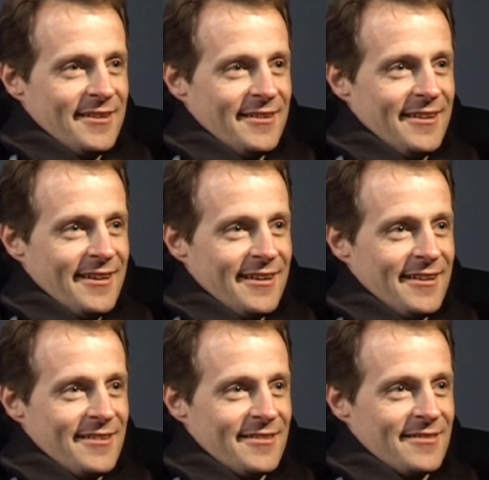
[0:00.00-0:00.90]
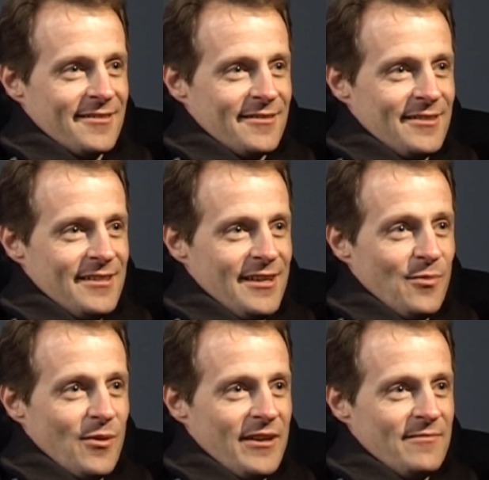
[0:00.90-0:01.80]
And you
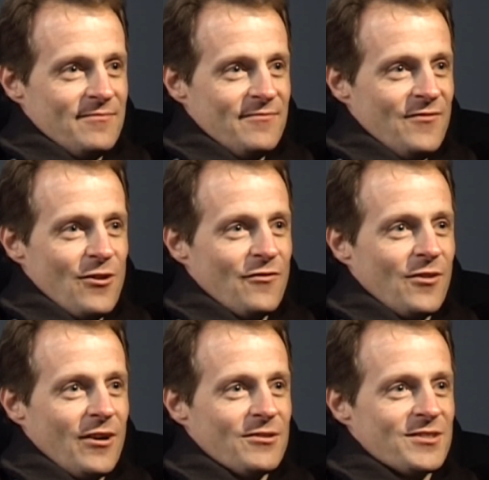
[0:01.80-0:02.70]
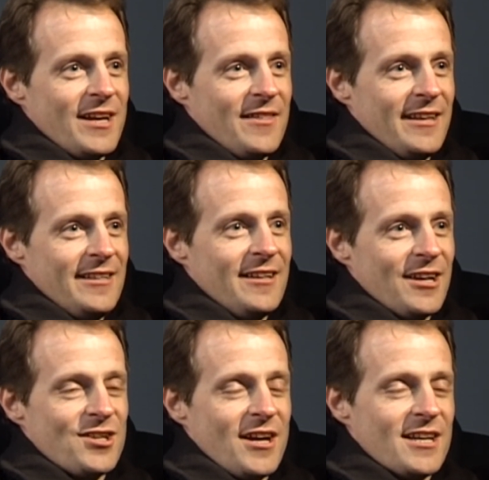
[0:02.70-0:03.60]
probably verify or say that he did
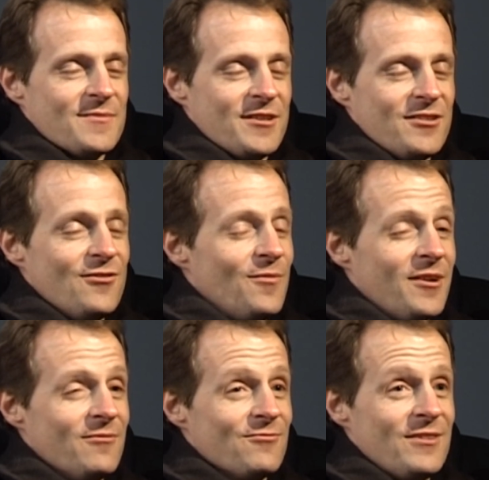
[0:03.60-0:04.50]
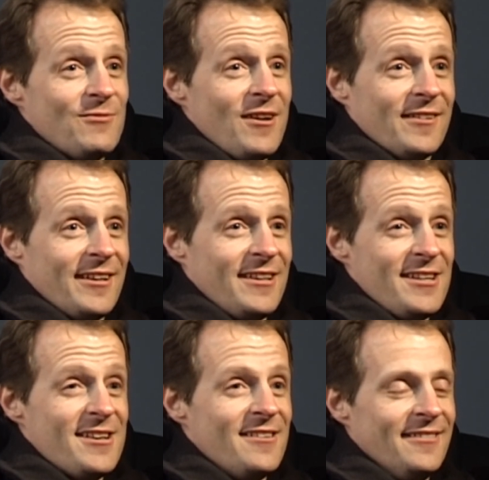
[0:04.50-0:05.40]
actually ask me to do it, but in reality, he
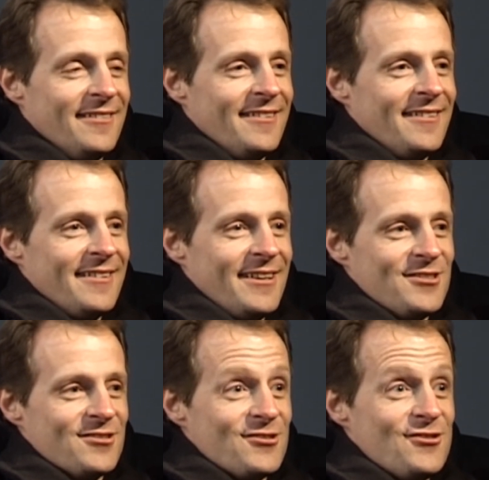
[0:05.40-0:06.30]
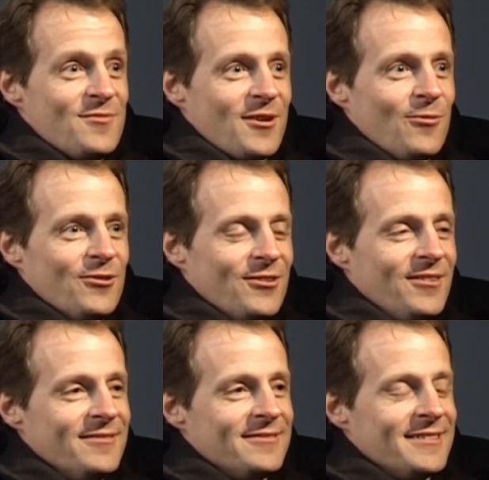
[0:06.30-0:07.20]
didn't. He just assumed that I would do it.
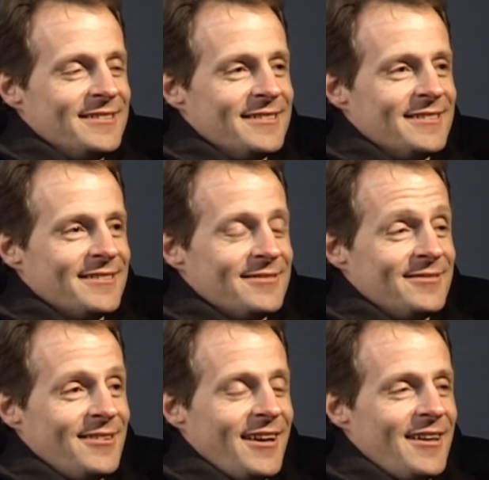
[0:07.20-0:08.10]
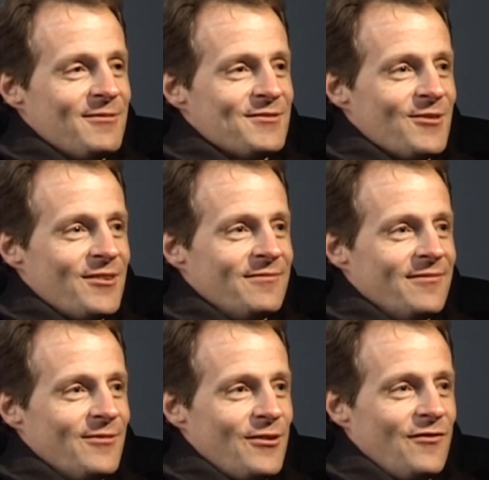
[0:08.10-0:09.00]
And I thought, okay, it was very,
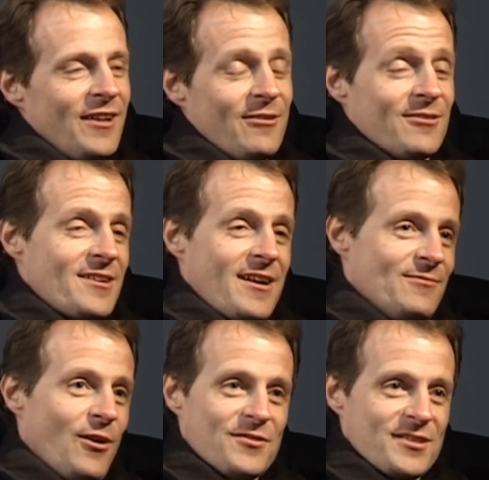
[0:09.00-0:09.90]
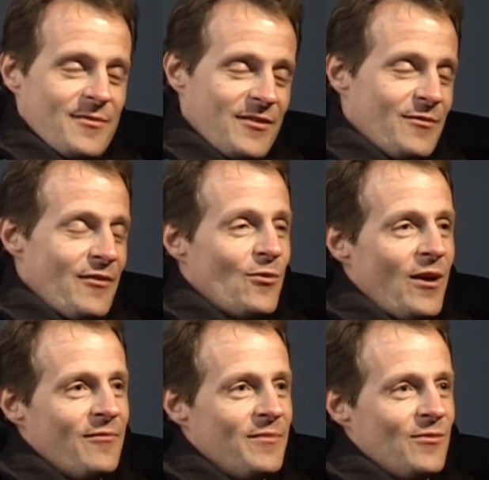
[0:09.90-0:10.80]
very flattering because I had offers coming from everywhere.
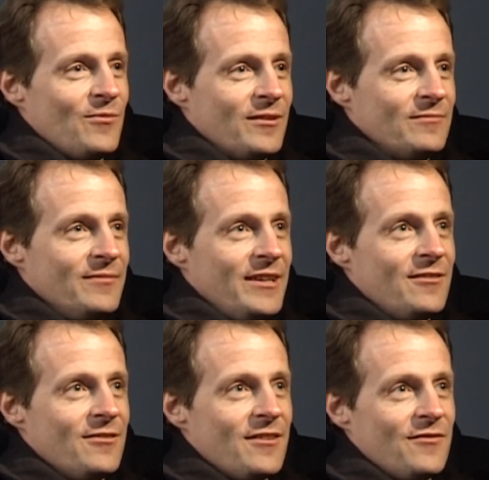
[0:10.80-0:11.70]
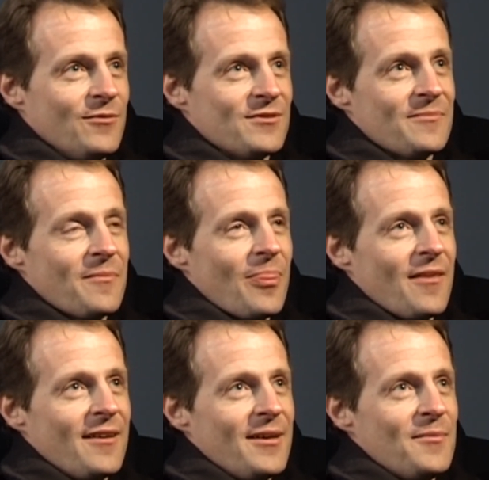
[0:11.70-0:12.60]
People want me to do their films.
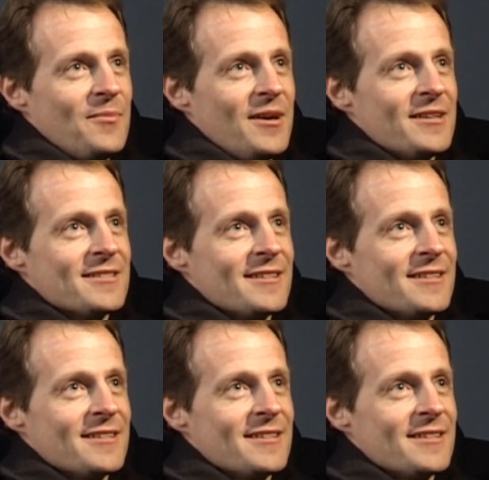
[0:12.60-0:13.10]
But